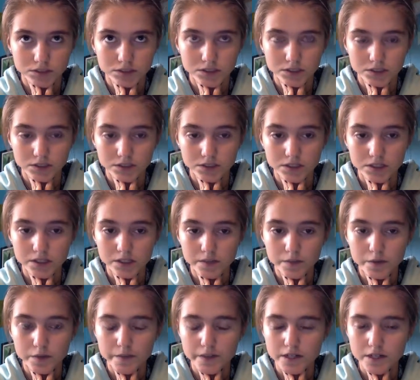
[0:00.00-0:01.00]
or I think
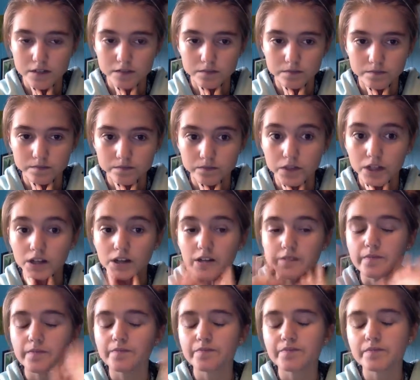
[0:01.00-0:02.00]
I broke my toe,
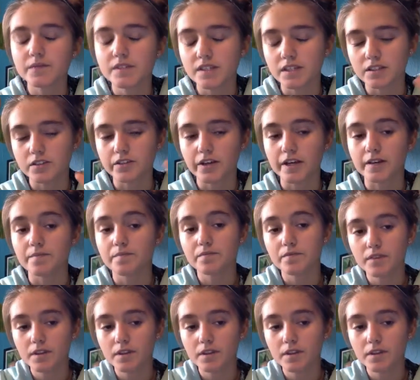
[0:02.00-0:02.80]
6th grade.